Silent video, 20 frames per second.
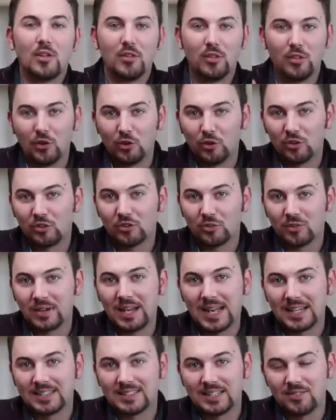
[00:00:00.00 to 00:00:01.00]
Those
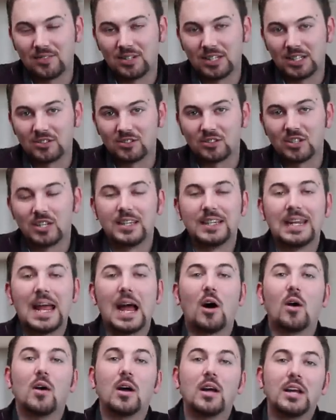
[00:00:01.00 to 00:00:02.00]
three activities.
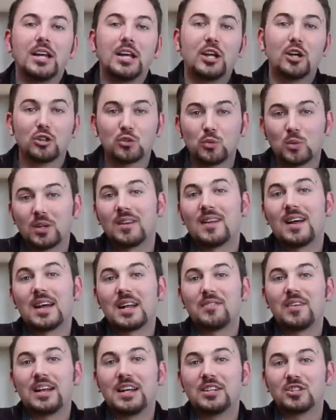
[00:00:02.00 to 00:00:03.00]
Now, here's what a
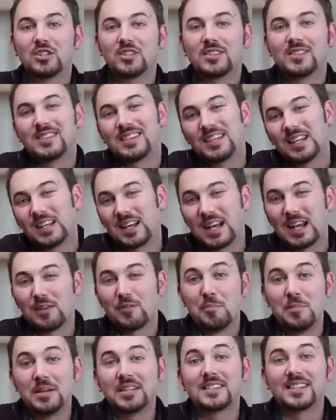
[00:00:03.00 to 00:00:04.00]
lot of agents get at,
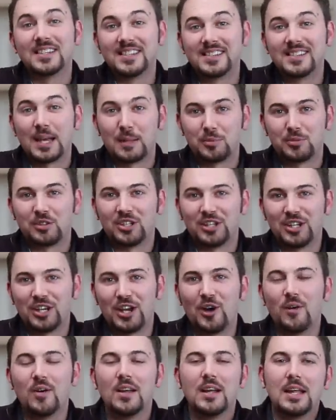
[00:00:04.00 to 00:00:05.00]
kind of a misconception, you
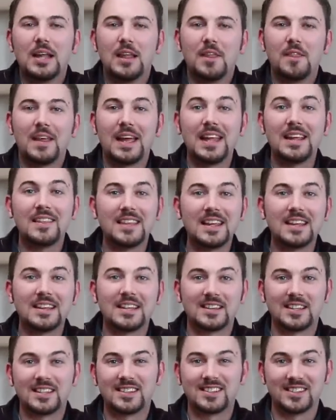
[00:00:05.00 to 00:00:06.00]
know? They
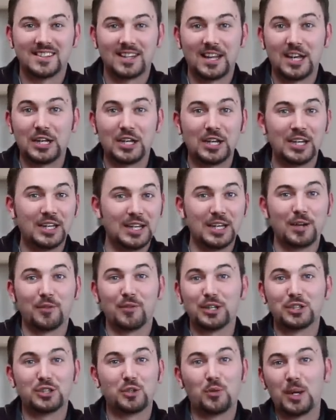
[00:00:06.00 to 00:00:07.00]
think that this is like a
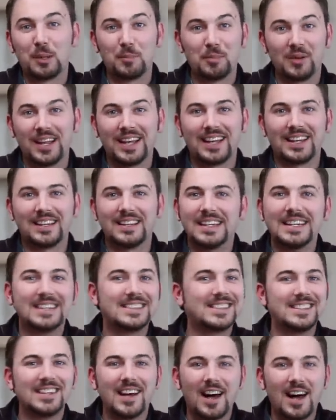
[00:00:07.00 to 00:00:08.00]
get-rich-quick plan.
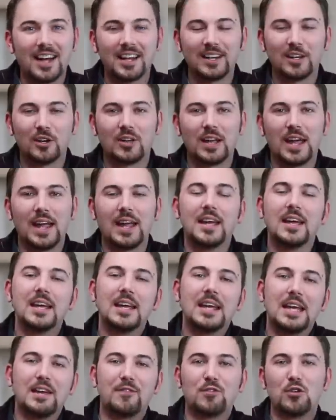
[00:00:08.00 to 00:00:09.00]
It's not, okay?
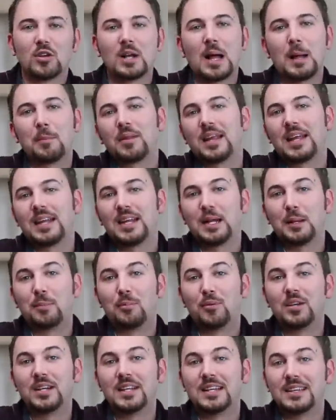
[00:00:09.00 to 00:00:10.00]
If you're not planning to
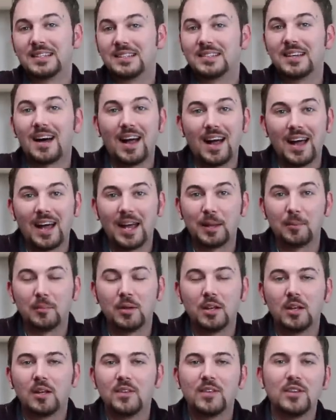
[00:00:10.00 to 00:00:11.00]
put in the
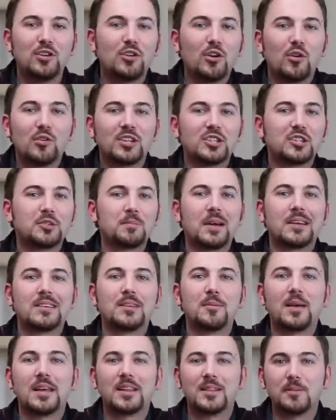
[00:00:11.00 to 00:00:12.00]
time, then don't
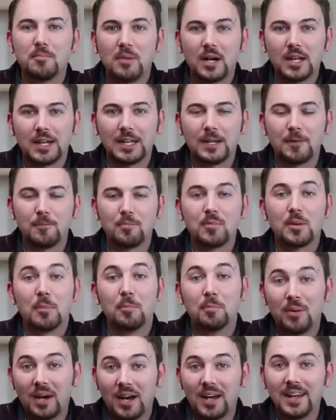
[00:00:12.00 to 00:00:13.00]
expect to make the money.
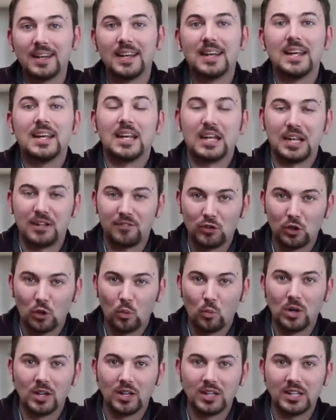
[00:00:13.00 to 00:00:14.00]
But if
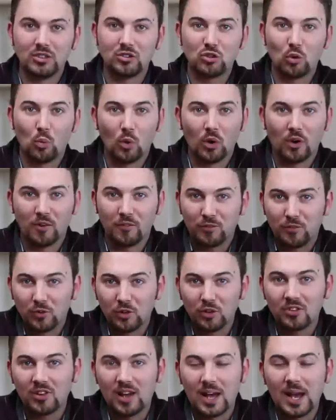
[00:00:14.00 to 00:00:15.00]
you're willing to work
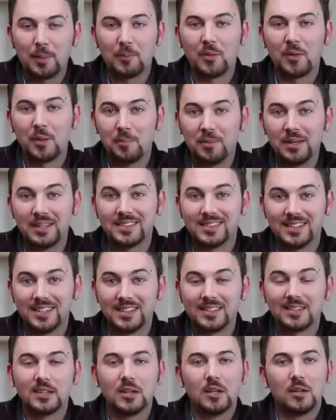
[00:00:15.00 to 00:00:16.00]
full-time on the
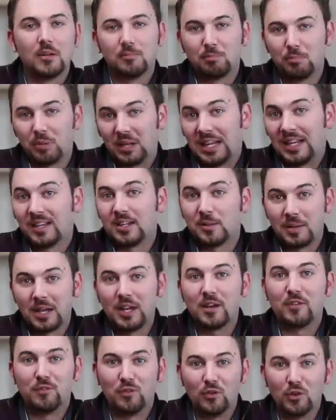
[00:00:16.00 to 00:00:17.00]
business, plan to
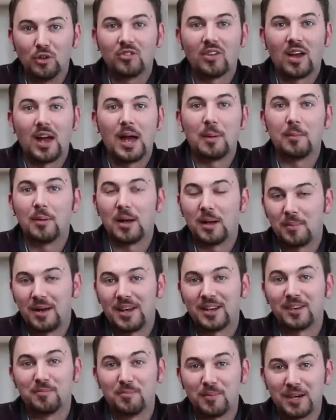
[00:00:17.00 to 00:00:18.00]
make a full-time
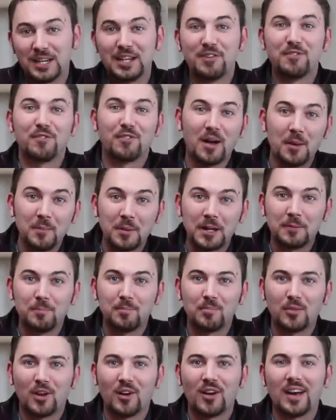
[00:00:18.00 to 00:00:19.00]
amount of money from it.
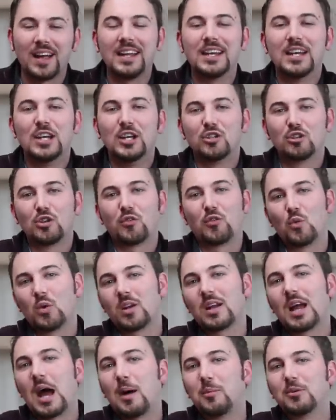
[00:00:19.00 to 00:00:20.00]
All right. So if you
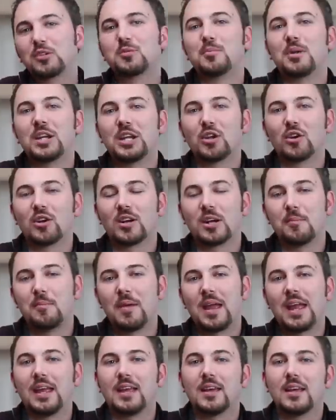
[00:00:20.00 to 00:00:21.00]
want to know how much money you're going to
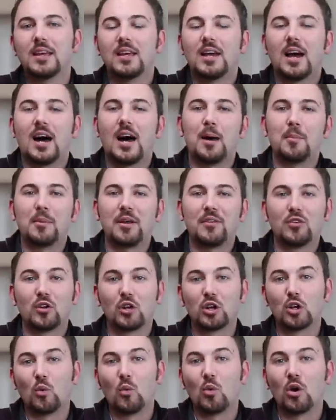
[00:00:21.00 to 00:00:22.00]
make, um, if
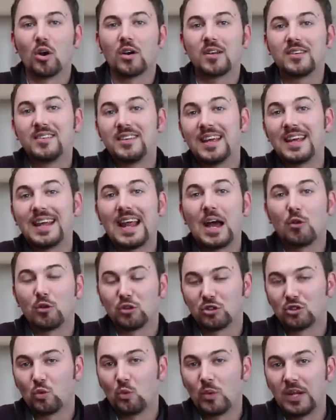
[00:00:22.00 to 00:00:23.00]
you're going to work ten
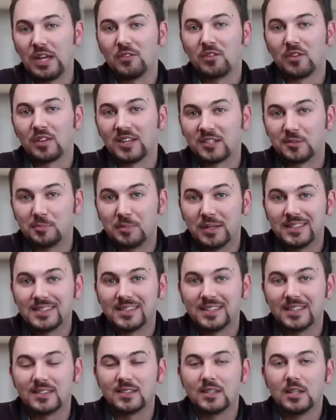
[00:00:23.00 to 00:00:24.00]
hours a week for this
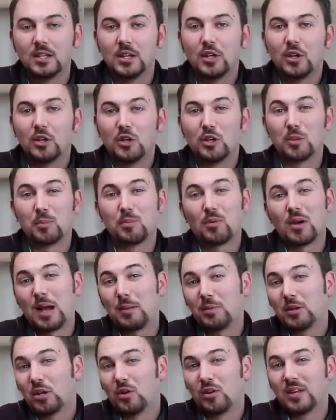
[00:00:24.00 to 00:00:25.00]
business, you're
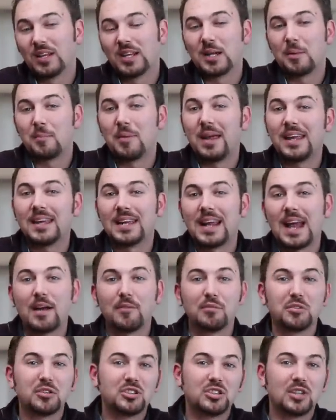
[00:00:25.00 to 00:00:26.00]
probably only going to make an
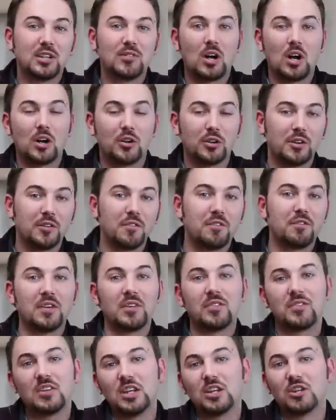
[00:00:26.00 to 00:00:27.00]
average of one hundred
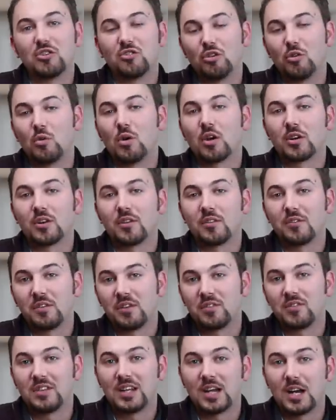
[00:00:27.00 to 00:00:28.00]
fifty to two hundred
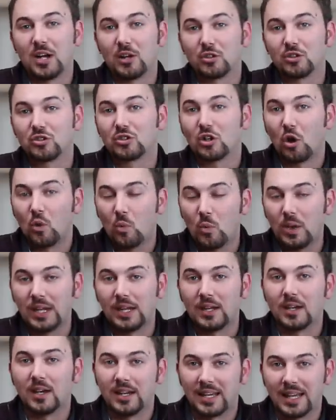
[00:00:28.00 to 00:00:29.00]
fifty dollars a
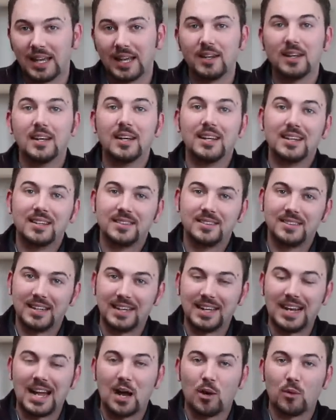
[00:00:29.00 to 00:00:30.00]
week. Again,
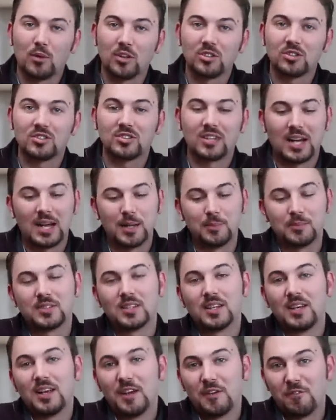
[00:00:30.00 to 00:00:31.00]
ten hours
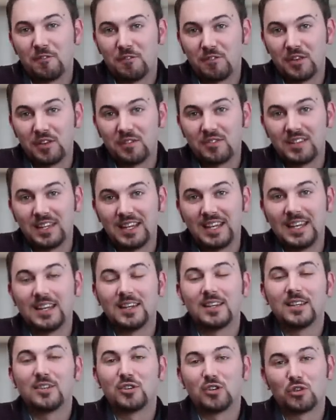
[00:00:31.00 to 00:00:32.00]
times
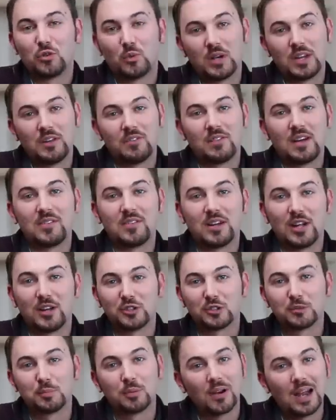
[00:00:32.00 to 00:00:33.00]
fifteen to twenty-five
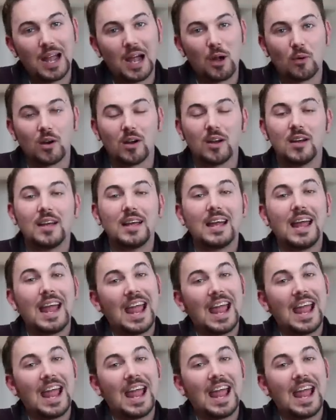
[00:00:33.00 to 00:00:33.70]
dollars per hour.